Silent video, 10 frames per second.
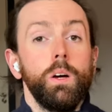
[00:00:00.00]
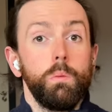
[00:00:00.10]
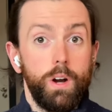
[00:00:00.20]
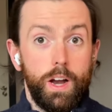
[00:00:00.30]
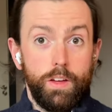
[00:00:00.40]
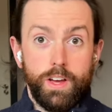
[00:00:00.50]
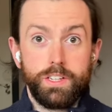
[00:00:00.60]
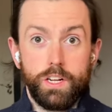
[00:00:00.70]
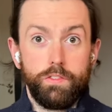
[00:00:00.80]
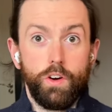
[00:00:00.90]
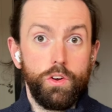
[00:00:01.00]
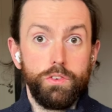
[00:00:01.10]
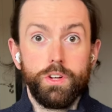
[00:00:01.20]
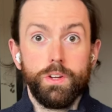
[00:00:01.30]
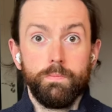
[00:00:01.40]
where I eventually
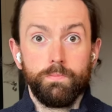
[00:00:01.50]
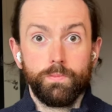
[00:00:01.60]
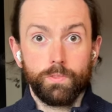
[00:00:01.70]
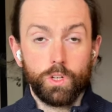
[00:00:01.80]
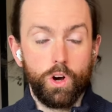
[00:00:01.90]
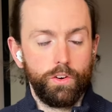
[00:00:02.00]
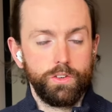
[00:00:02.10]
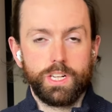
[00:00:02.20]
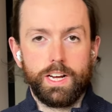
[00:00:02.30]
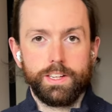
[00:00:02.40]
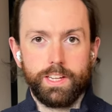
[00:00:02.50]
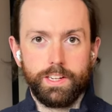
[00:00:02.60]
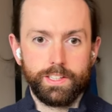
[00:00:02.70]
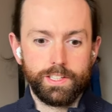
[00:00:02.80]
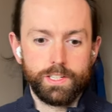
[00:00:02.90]
found
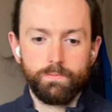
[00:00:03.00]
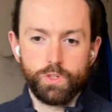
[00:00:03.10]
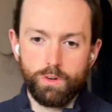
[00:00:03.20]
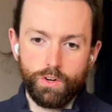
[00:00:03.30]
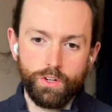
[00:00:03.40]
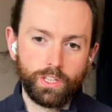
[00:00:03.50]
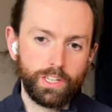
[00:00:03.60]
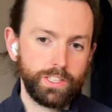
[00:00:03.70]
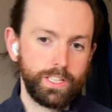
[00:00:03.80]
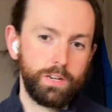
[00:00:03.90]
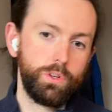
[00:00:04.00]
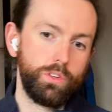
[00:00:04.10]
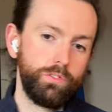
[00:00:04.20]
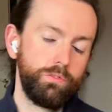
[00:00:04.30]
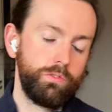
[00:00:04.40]
Connor/Sentis. So I'll not get into that
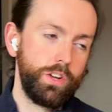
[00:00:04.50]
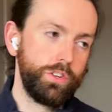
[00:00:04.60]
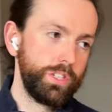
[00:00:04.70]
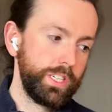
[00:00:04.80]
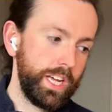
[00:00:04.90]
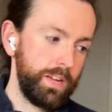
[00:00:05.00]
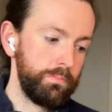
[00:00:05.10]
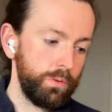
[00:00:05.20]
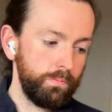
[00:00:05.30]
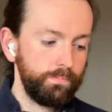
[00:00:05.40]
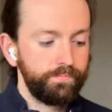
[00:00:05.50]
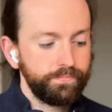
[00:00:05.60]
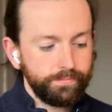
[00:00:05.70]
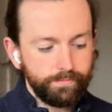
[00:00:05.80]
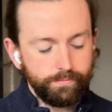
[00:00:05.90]
one right now today, but
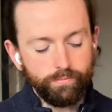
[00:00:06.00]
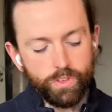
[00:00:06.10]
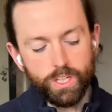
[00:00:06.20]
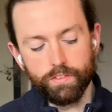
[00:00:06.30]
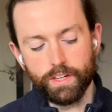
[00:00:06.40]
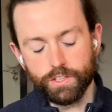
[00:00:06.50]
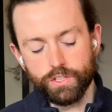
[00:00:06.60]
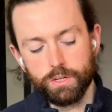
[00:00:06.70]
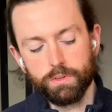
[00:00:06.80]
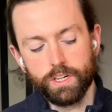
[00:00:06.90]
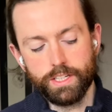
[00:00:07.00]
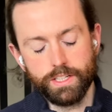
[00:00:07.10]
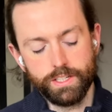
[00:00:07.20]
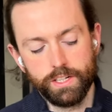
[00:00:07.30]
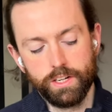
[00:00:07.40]
if I could
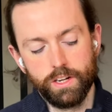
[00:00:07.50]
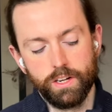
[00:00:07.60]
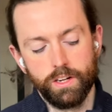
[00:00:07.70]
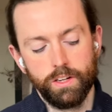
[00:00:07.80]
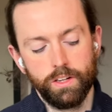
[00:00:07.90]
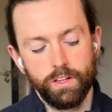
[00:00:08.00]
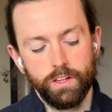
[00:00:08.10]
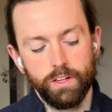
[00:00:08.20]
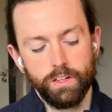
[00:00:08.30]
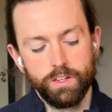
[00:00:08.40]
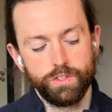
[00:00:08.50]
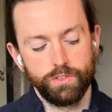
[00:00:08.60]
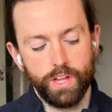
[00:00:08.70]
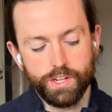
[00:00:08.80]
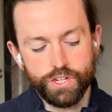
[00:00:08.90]
summarize, so
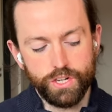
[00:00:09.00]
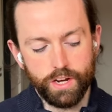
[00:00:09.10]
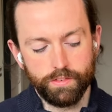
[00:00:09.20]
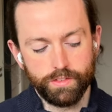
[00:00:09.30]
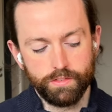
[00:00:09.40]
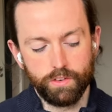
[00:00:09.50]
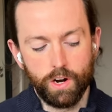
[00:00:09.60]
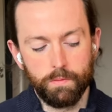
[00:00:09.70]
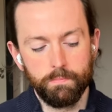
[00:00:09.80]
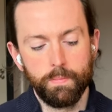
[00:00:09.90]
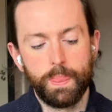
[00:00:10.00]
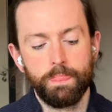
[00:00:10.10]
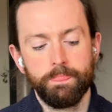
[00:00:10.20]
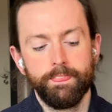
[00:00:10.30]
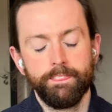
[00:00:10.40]
that shift from
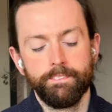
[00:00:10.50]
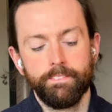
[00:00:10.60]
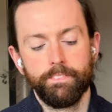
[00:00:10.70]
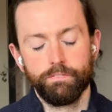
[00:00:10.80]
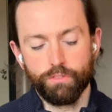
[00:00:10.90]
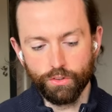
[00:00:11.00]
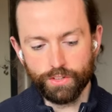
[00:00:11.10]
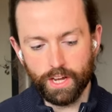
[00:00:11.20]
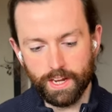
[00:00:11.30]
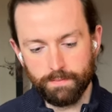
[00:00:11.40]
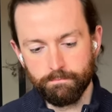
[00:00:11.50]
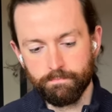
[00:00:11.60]
full-time